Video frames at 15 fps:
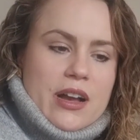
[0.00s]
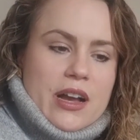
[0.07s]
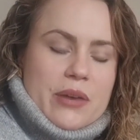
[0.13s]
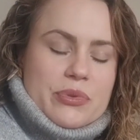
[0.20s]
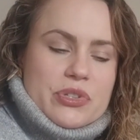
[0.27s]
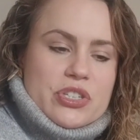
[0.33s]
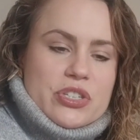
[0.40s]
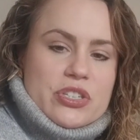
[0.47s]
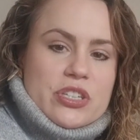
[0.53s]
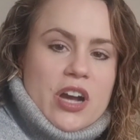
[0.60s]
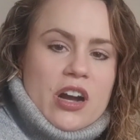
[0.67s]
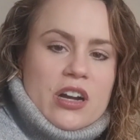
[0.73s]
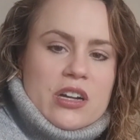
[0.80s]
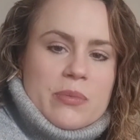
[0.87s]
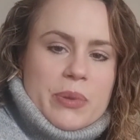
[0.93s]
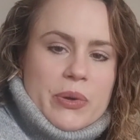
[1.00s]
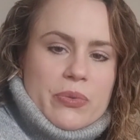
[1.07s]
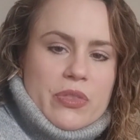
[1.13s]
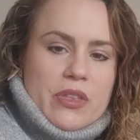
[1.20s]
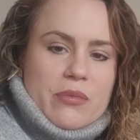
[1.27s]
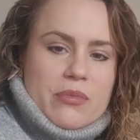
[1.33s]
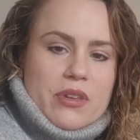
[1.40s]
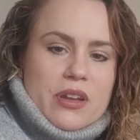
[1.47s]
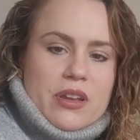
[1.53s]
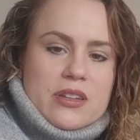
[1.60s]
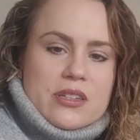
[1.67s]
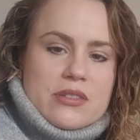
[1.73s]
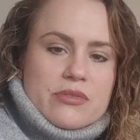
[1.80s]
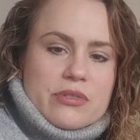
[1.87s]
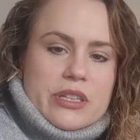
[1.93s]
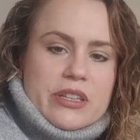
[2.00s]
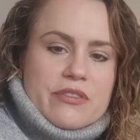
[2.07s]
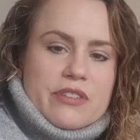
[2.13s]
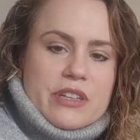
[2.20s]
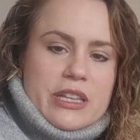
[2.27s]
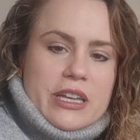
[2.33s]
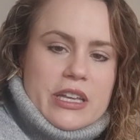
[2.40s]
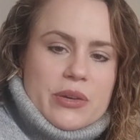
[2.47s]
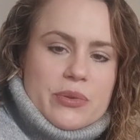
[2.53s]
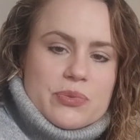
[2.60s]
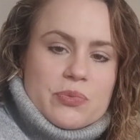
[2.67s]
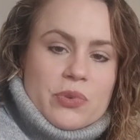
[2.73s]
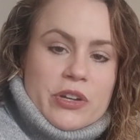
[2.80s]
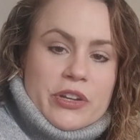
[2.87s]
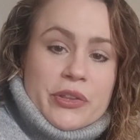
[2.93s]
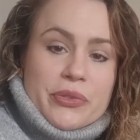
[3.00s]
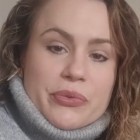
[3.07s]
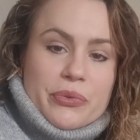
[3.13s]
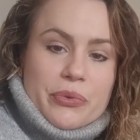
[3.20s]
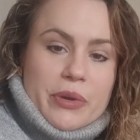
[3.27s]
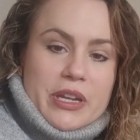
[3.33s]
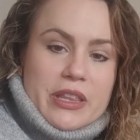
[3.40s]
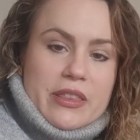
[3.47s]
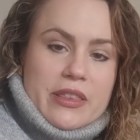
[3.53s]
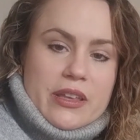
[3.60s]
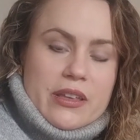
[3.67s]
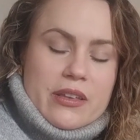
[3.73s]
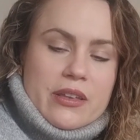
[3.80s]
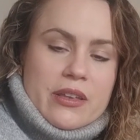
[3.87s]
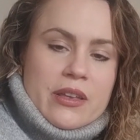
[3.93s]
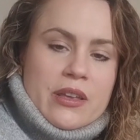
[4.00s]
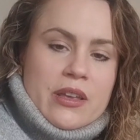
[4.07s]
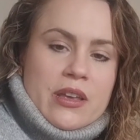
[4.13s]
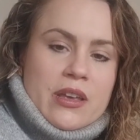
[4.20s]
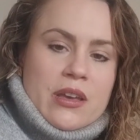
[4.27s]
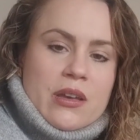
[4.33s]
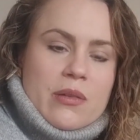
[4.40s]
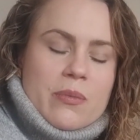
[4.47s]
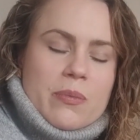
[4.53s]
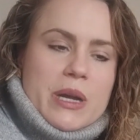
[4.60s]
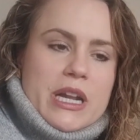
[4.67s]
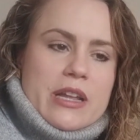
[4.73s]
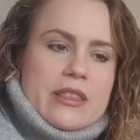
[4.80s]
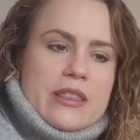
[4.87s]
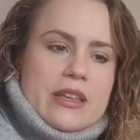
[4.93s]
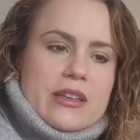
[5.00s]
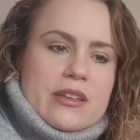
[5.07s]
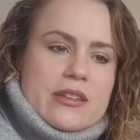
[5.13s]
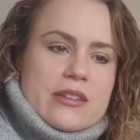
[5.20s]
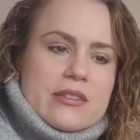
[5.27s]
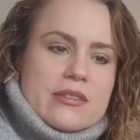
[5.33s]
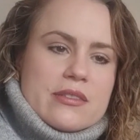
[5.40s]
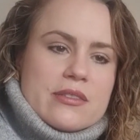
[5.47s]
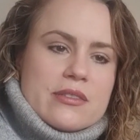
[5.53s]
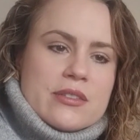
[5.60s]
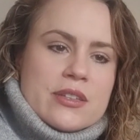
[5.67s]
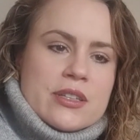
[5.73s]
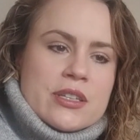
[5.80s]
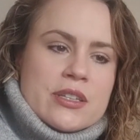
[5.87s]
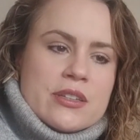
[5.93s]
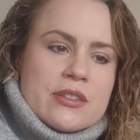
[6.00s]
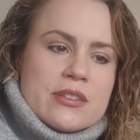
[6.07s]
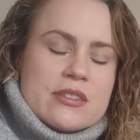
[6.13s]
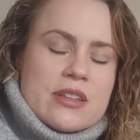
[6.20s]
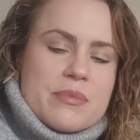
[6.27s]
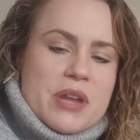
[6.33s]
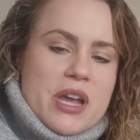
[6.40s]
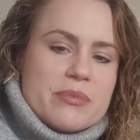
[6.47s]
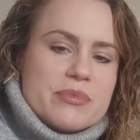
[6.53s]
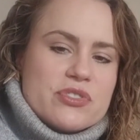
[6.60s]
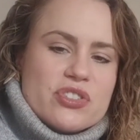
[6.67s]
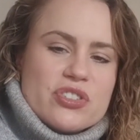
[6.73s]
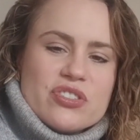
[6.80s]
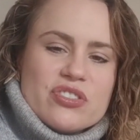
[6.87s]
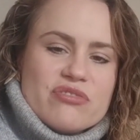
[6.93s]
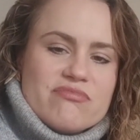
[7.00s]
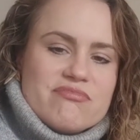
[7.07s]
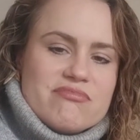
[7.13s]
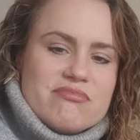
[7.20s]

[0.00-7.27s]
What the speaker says: I would just talk about them, and I didn't really feel like I was working through anything. But I think sometimes just